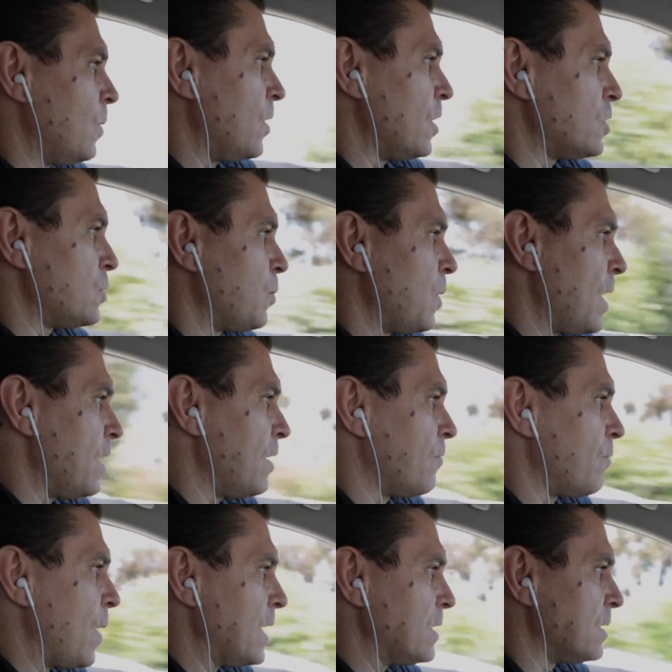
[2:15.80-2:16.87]
there's plenty
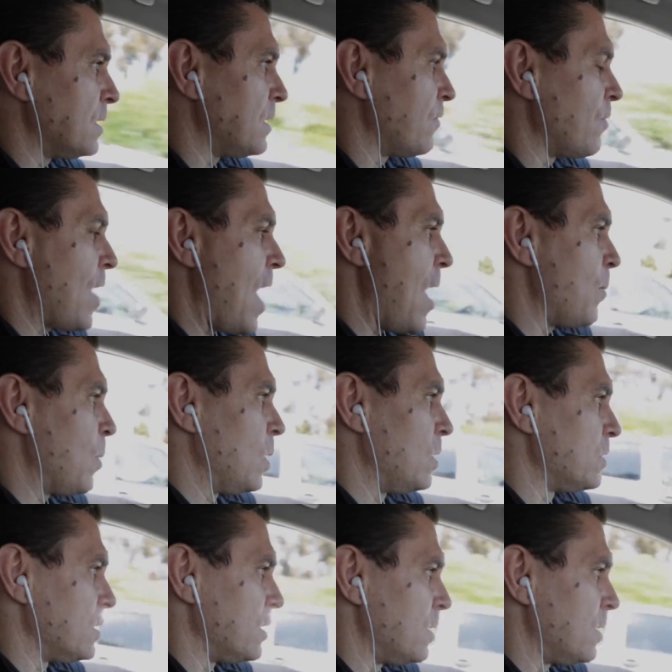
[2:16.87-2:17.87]
of bites at different apples,